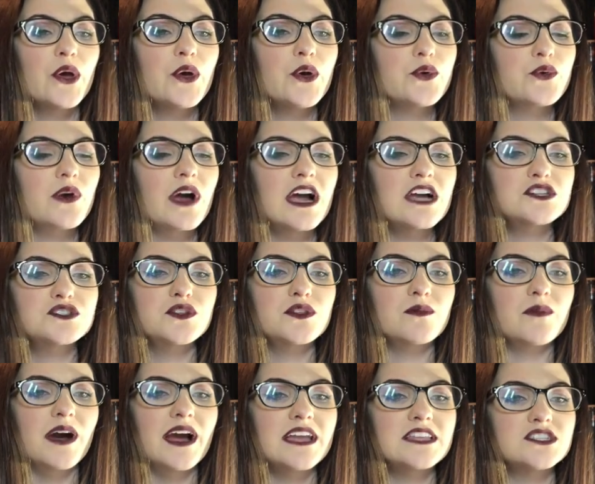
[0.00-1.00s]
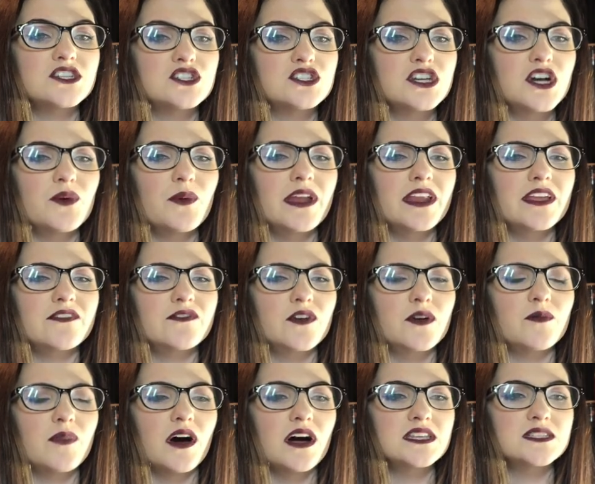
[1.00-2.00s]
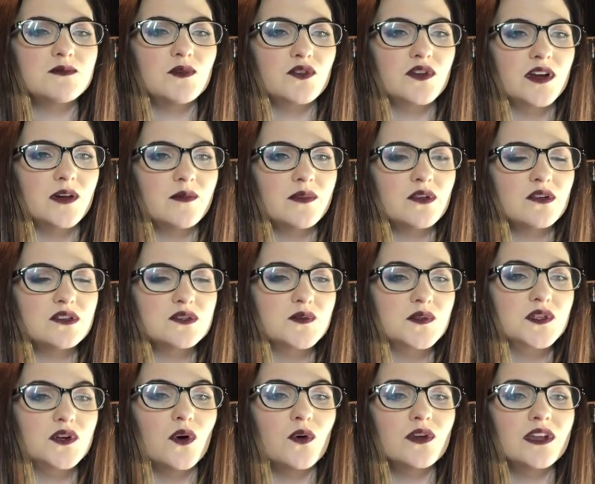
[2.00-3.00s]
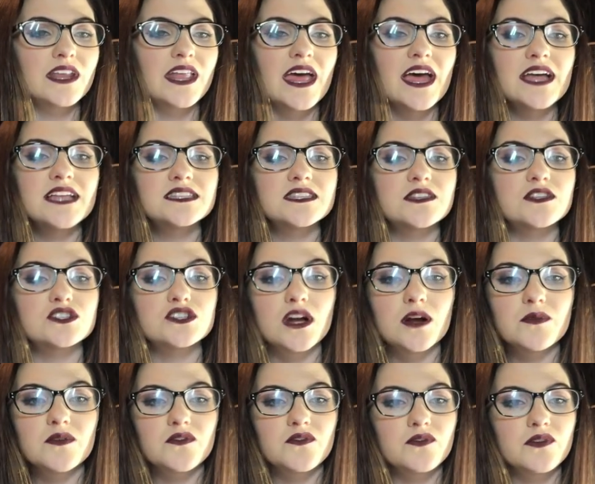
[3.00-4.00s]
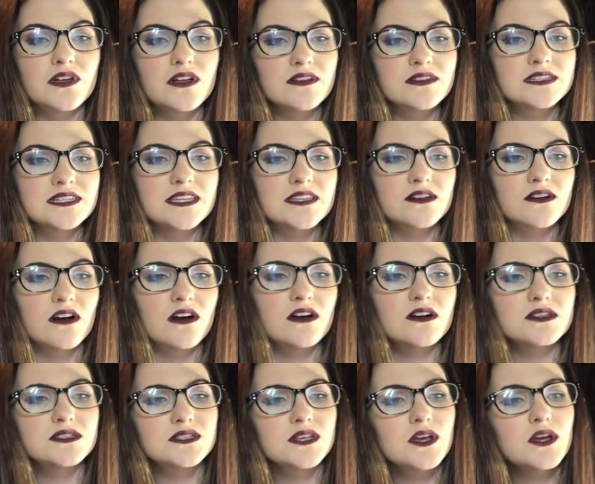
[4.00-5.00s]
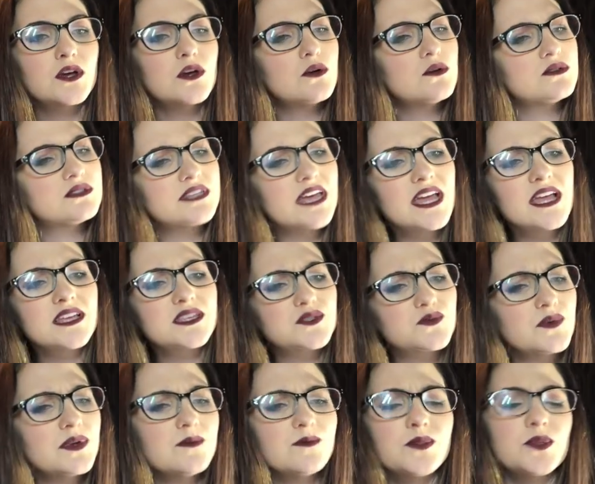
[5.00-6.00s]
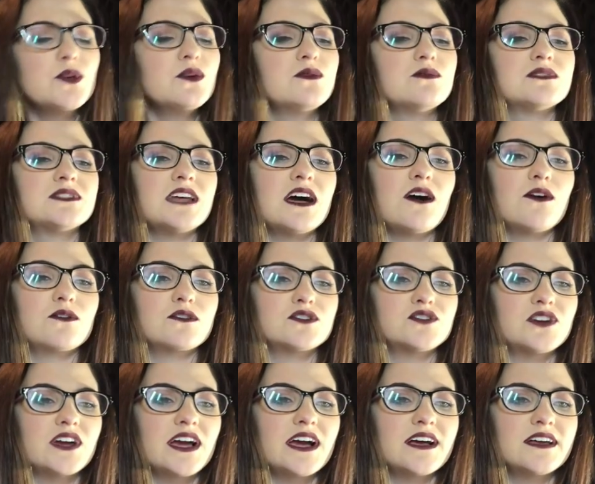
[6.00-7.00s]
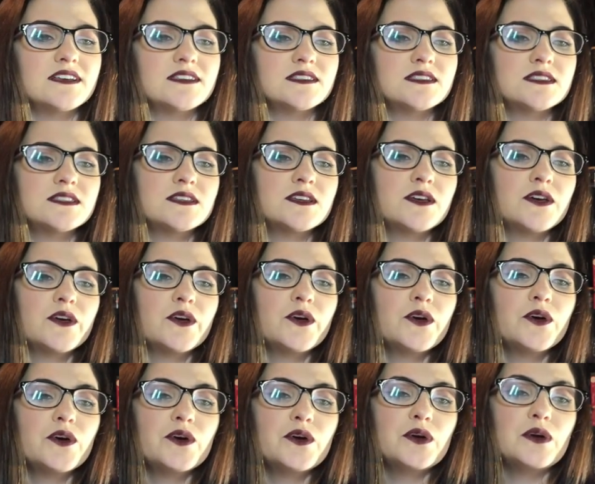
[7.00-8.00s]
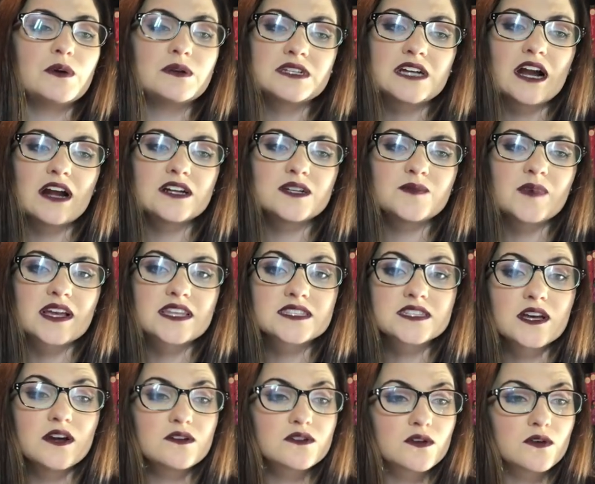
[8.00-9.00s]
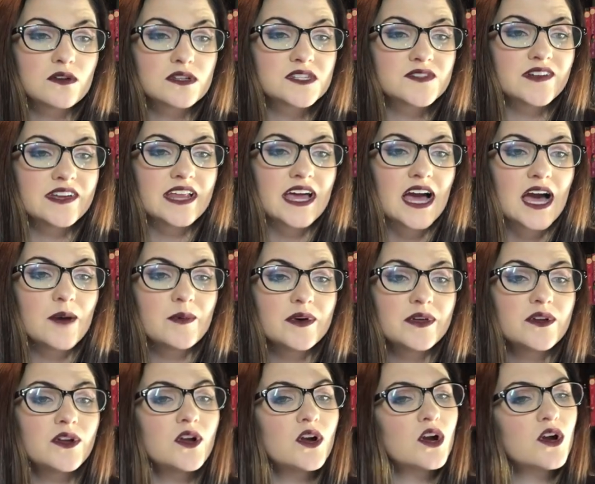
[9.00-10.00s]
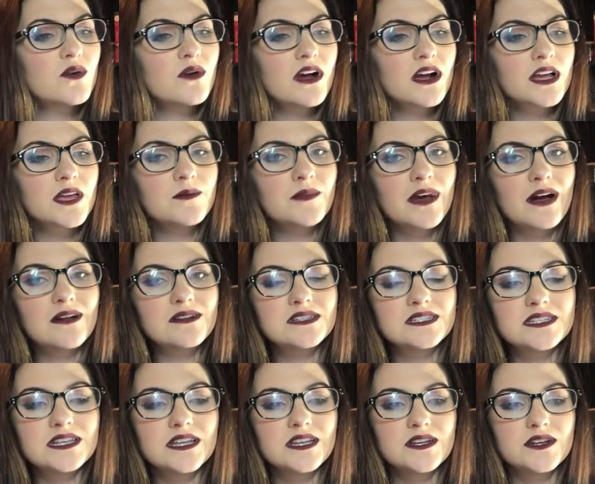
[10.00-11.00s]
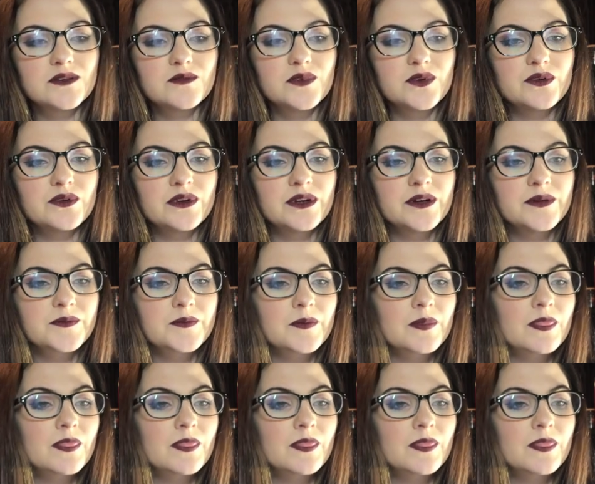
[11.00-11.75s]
who crashed through their minds in jail waiting for impossible criminals with golden heads and the charm of realty in their hearts, who sang sweet blues to Alcatraz, who retired to Mexico to cultivate a habit, or Rocky Mount to tender Buddha,